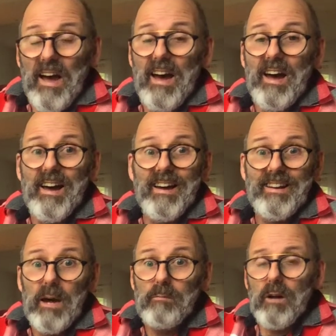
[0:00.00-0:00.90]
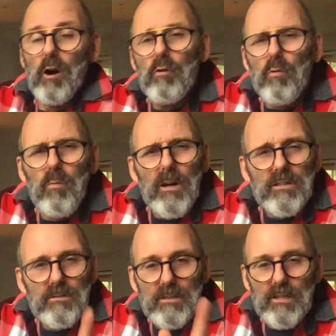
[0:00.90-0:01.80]
And
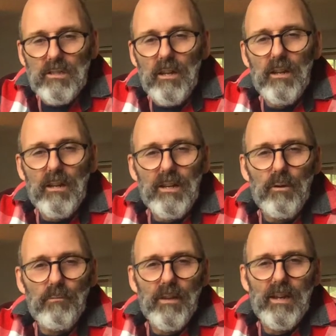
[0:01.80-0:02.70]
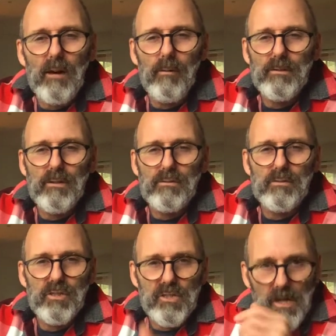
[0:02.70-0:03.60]
there's another little thing I wanted
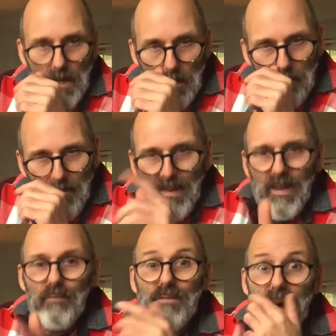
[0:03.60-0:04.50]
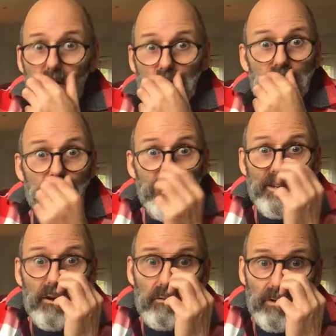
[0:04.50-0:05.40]
to share. If now the
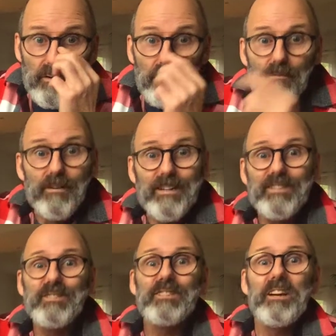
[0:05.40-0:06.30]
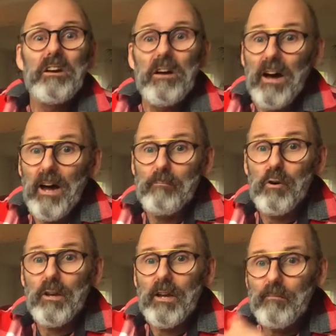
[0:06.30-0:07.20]
video will freeze, I'm
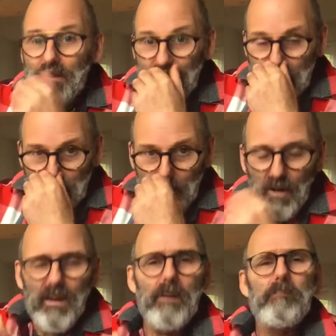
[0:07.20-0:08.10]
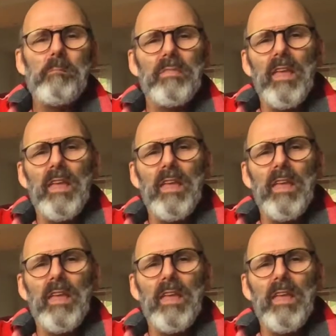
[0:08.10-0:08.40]
okay with this. Okay.